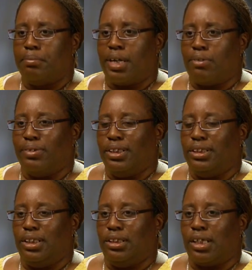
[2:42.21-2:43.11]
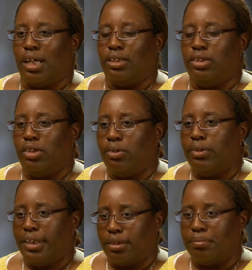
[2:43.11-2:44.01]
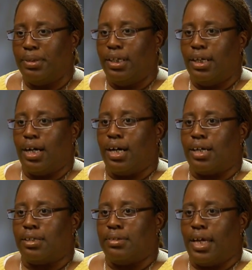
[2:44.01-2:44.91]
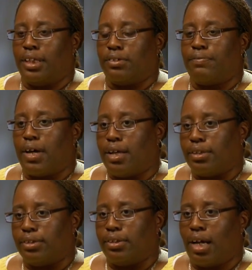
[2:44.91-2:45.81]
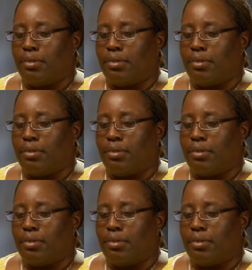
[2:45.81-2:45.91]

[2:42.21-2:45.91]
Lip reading: but I really did not know him as a father.